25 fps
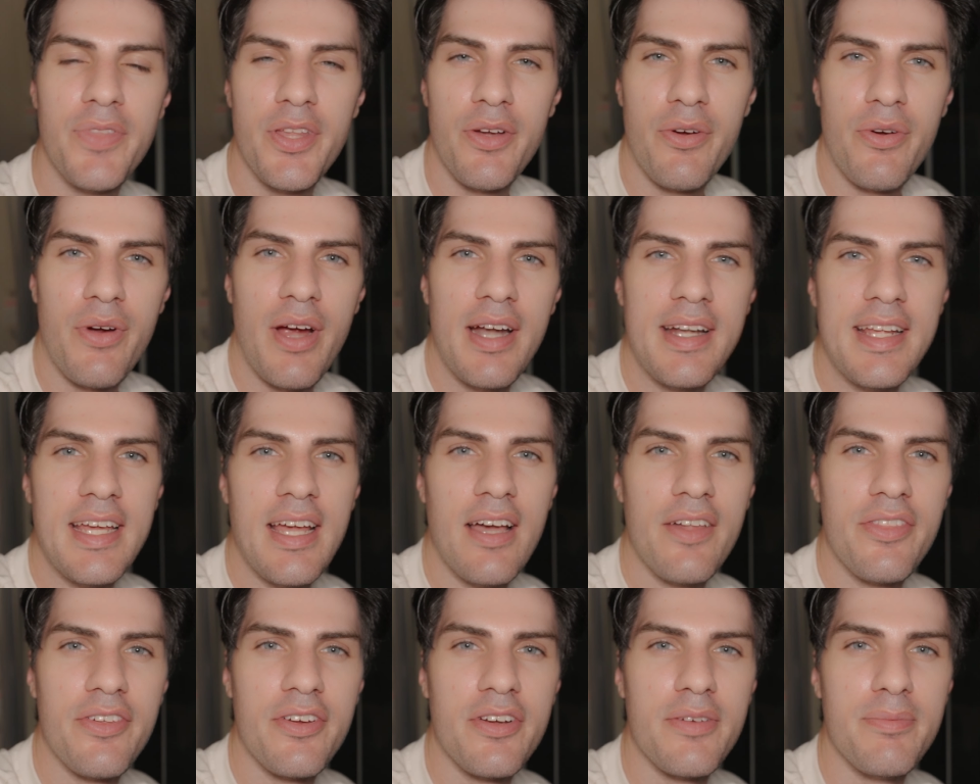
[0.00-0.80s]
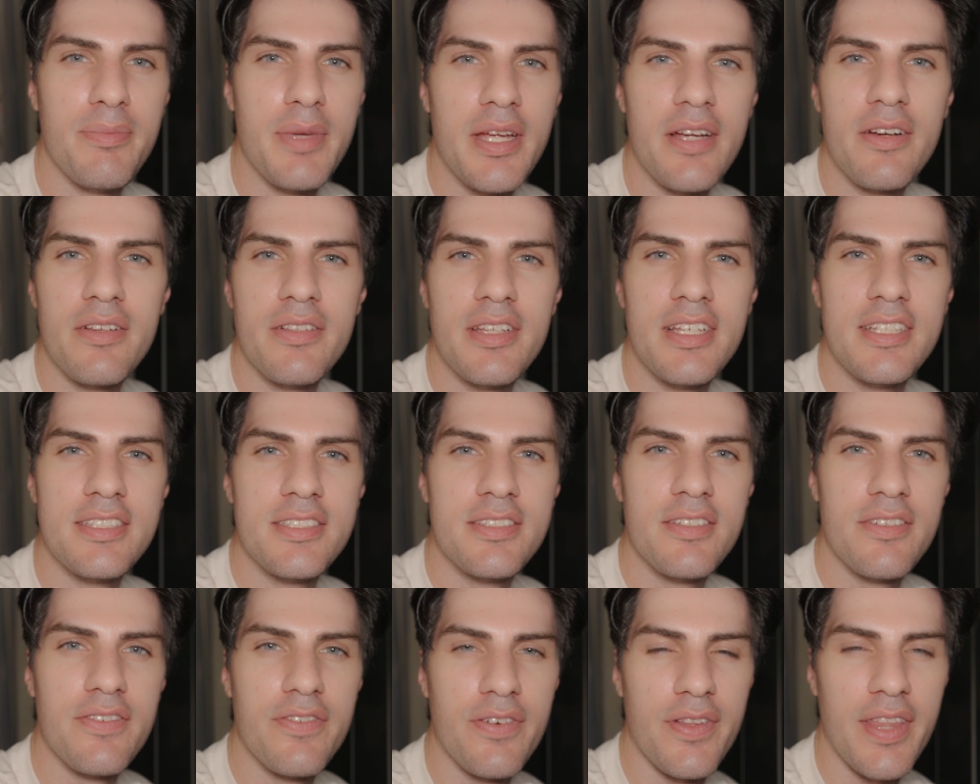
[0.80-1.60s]
or any other
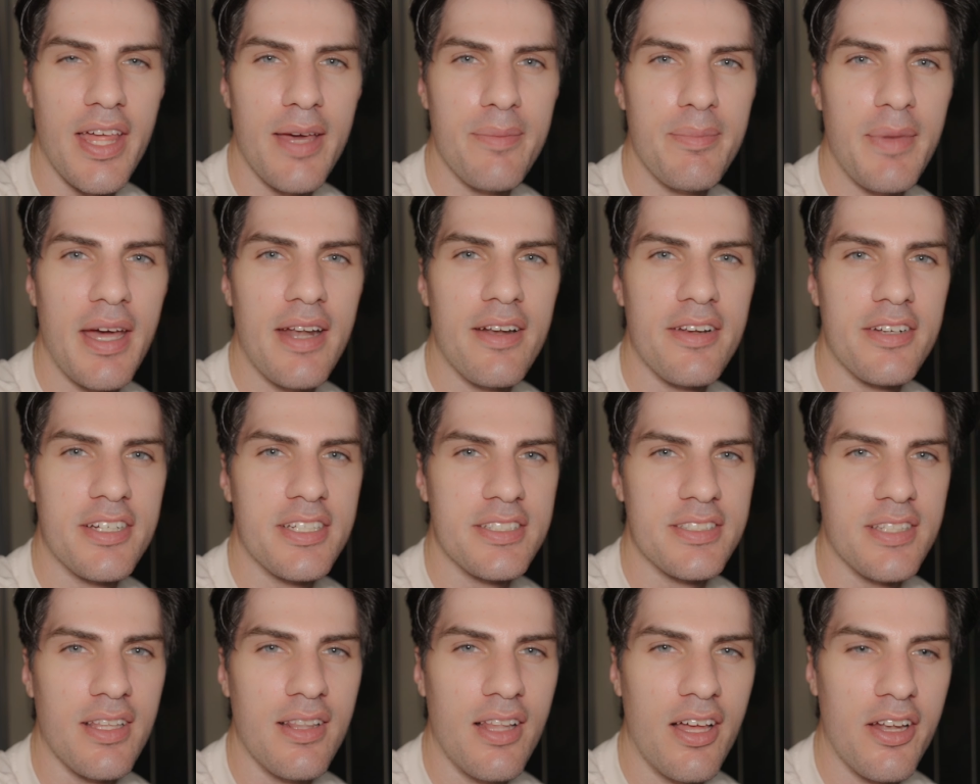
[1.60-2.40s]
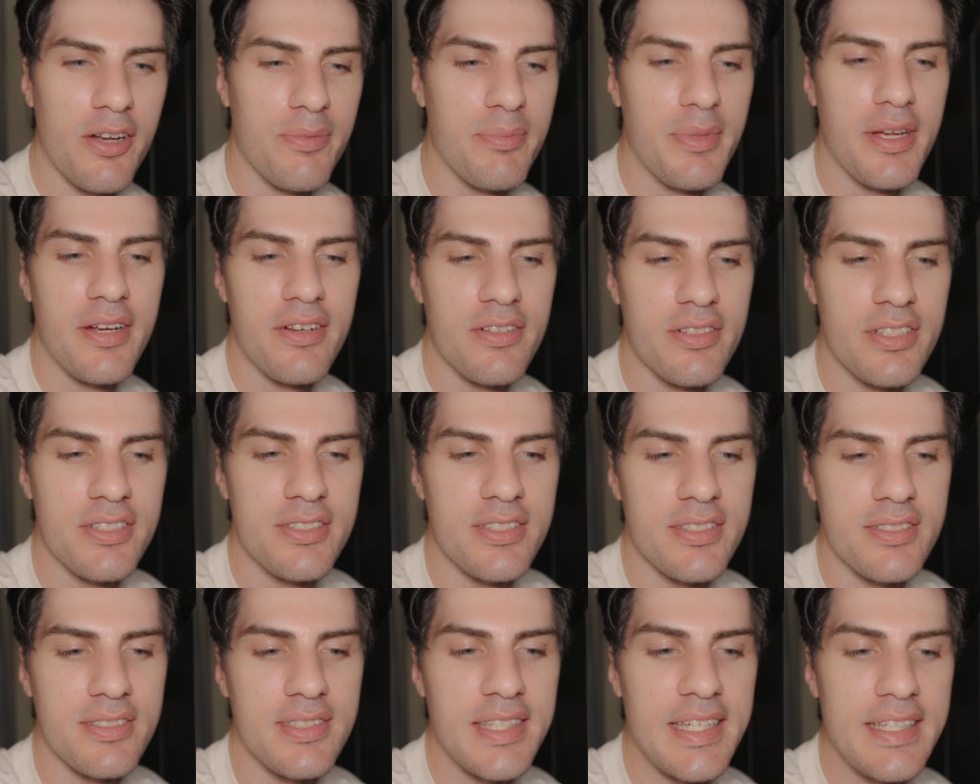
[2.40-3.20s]
mirrorless for that matter, because a lot of
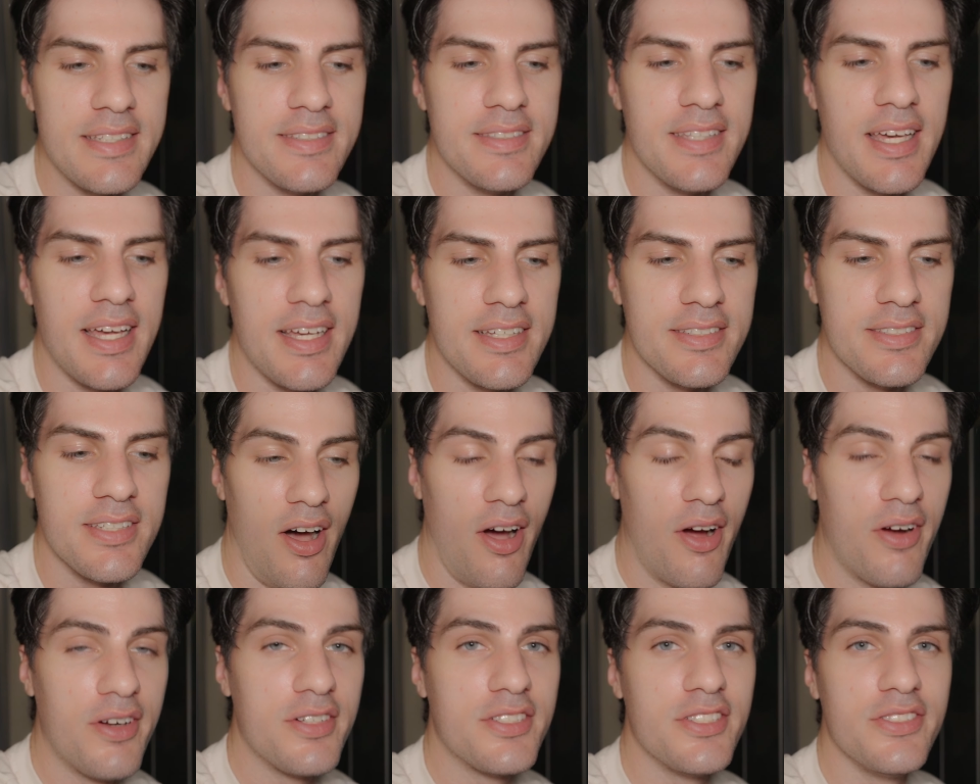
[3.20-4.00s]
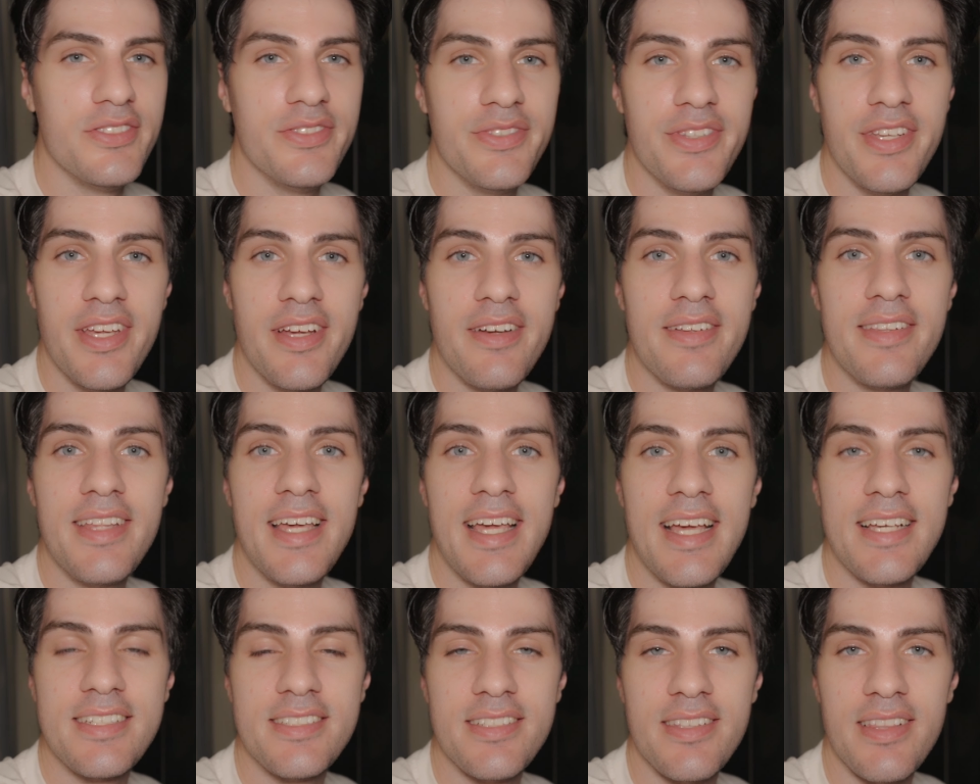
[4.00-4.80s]
mirrorlesses these days aren't
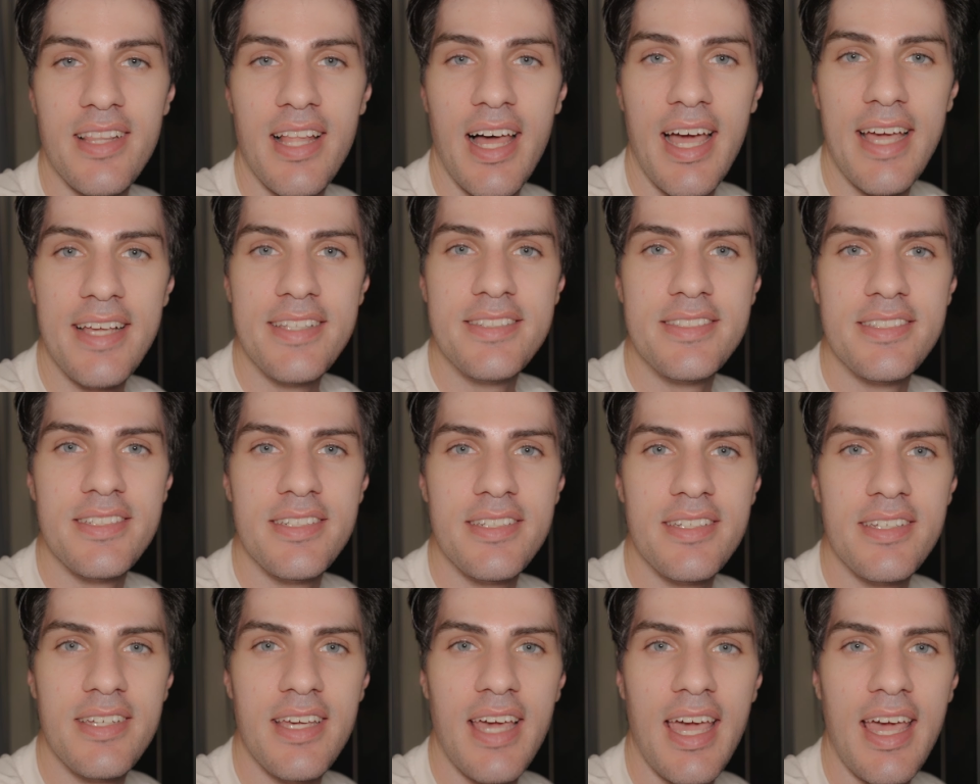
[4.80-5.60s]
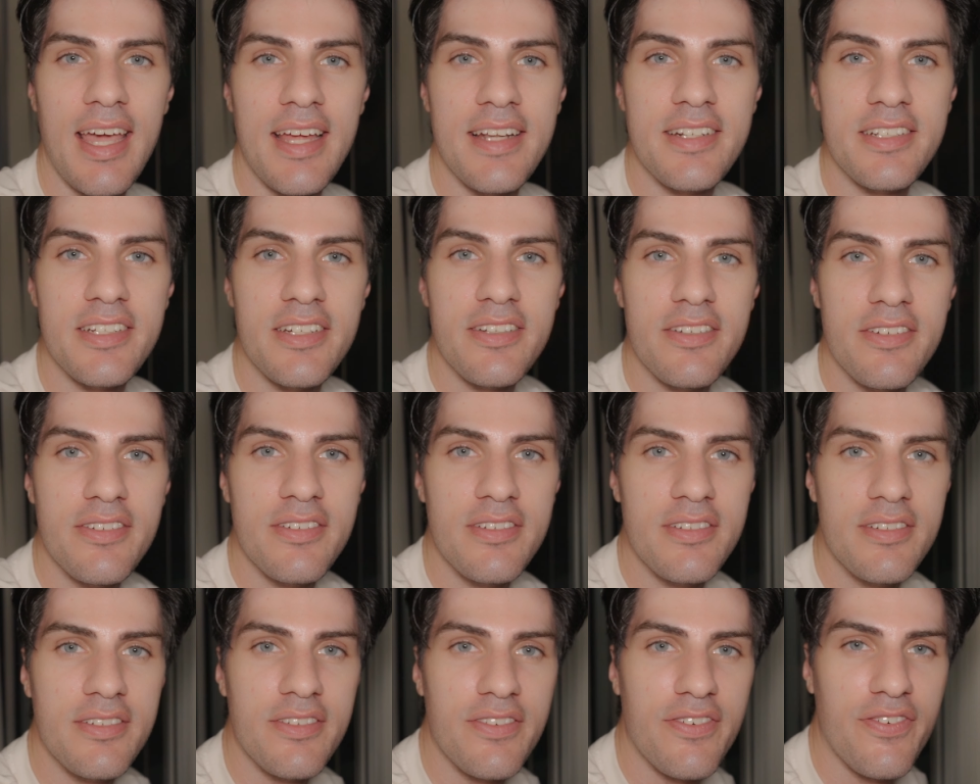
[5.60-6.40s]
nearly as light and
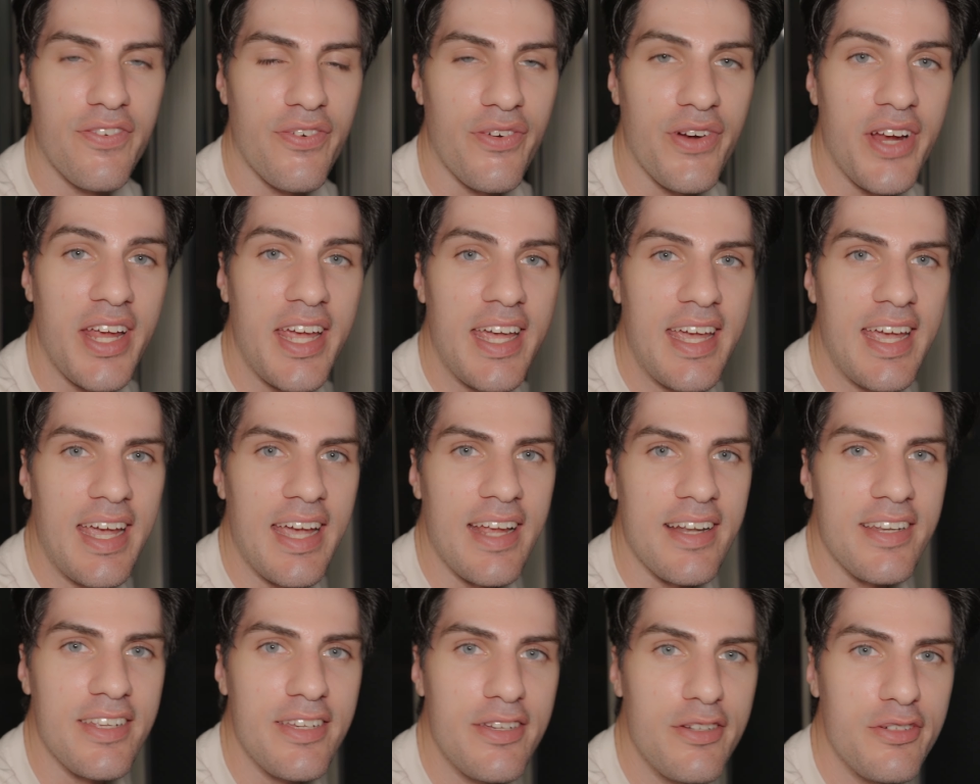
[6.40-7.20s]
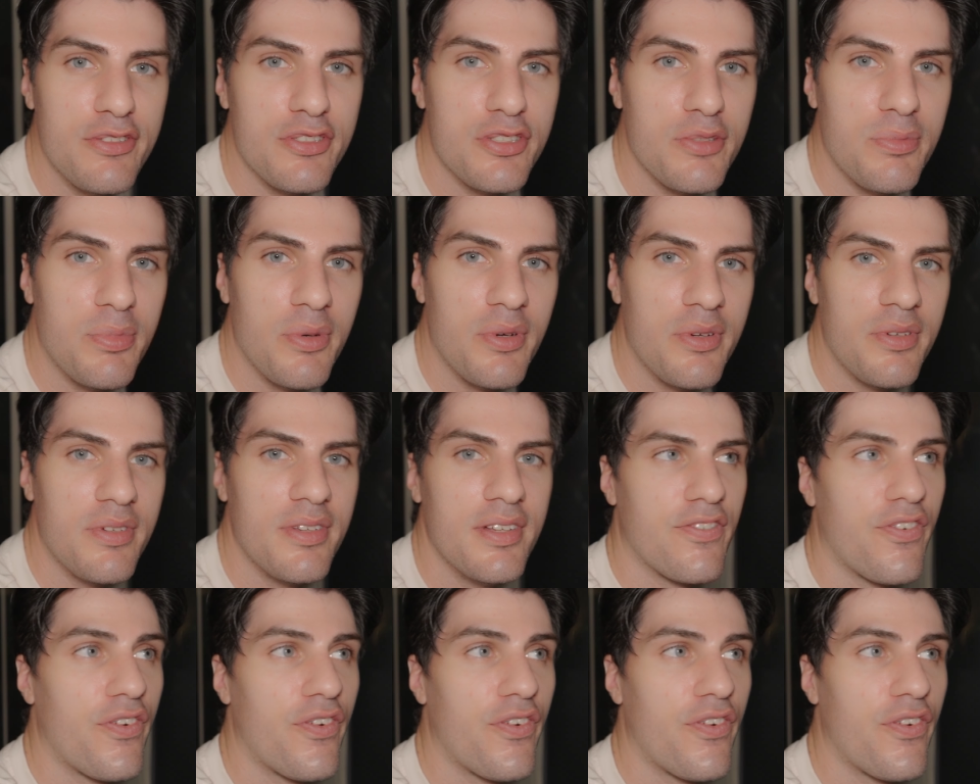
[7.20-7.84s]
free and usable.